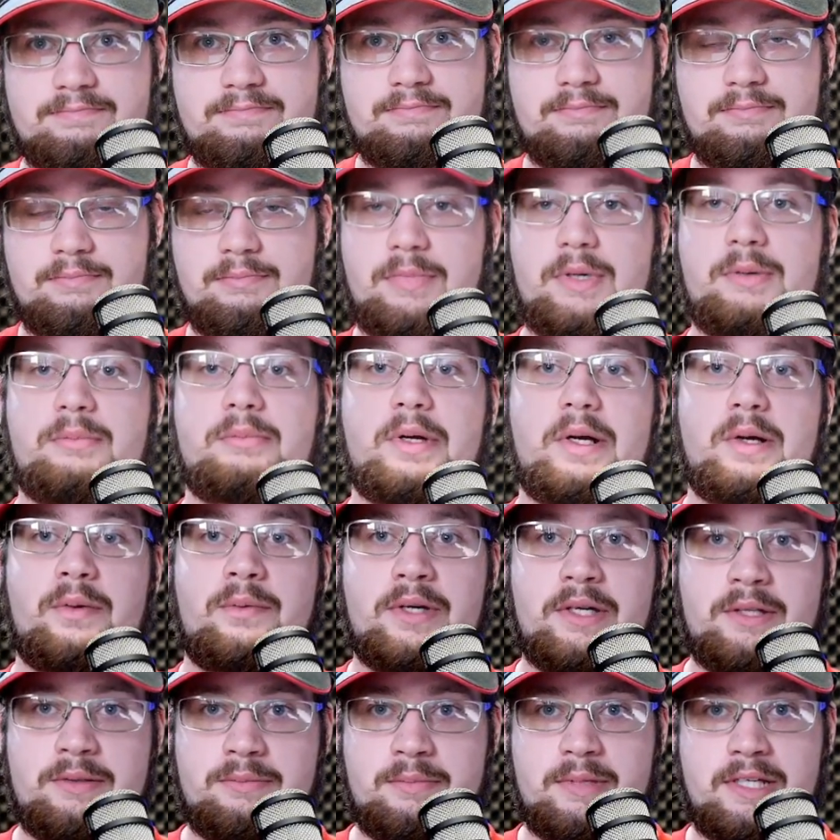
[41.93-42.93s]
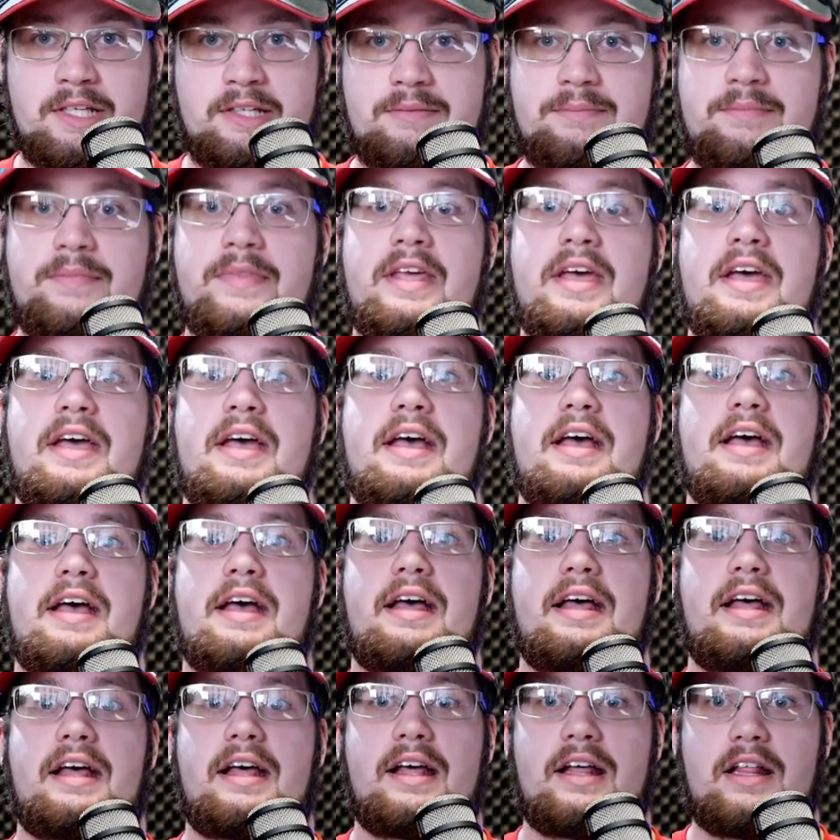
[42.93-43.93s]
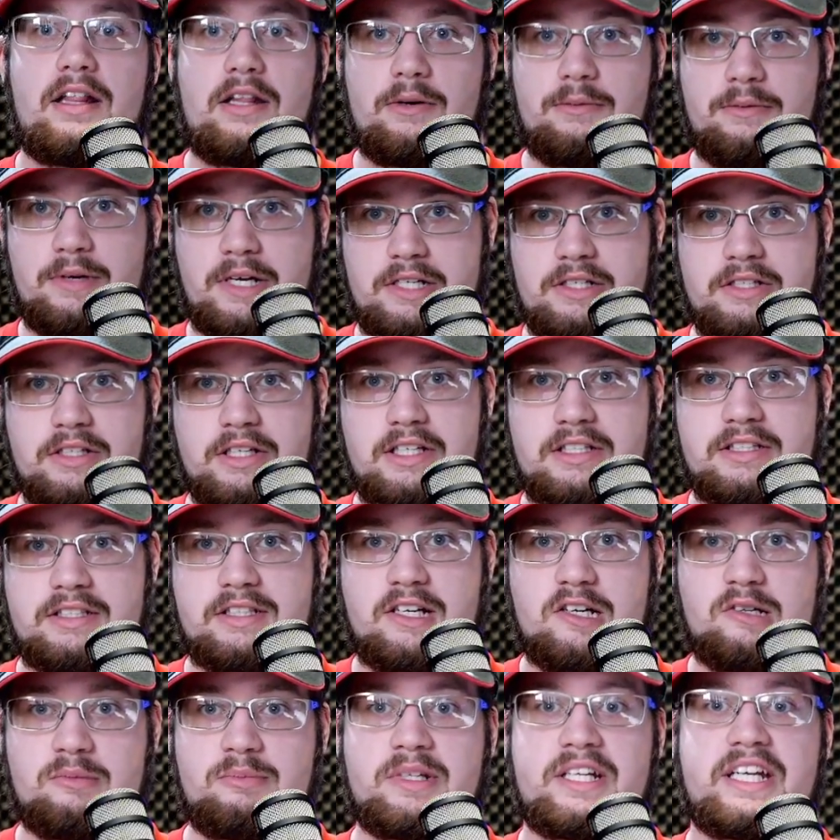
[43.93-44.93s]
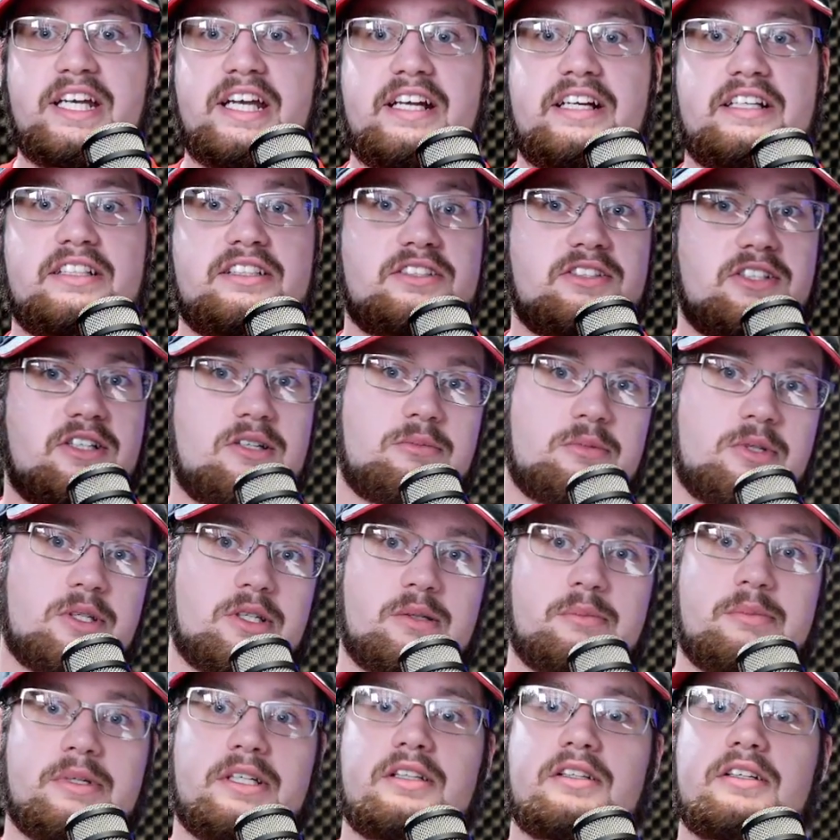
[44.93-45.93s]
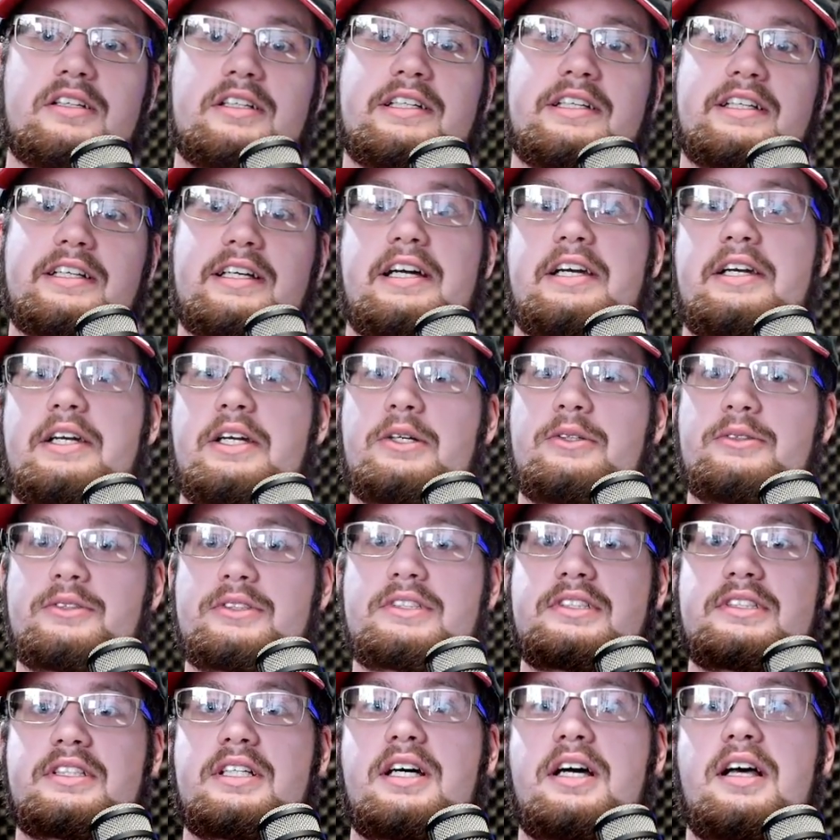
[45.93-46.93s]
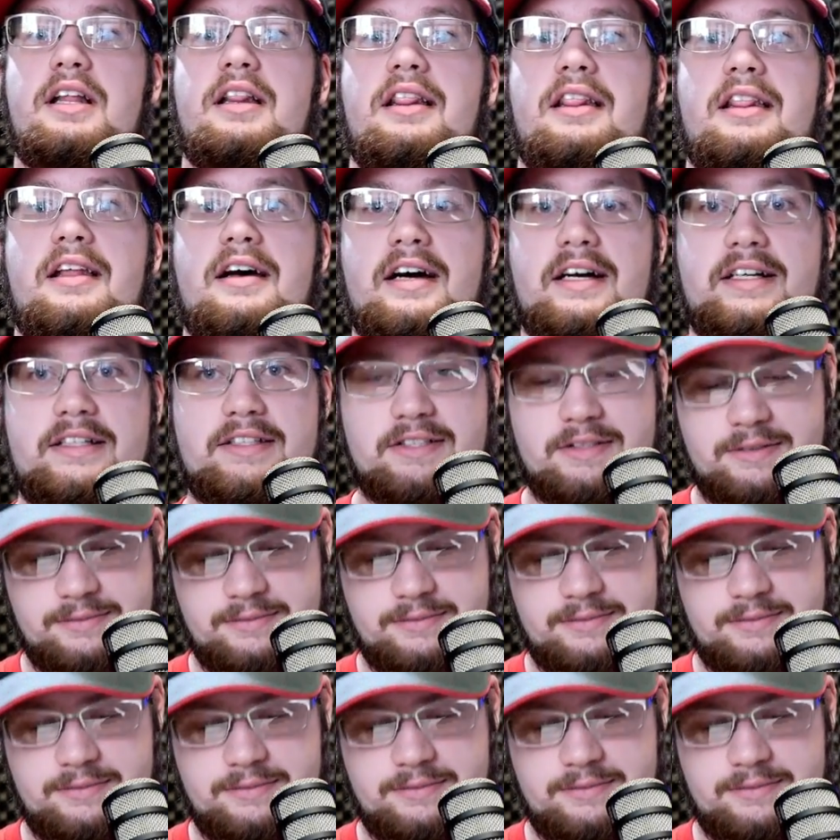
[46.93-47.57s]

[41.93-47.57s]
But bear with me, the Ranger gets complicated, so I'm going to be looking at notes a lot.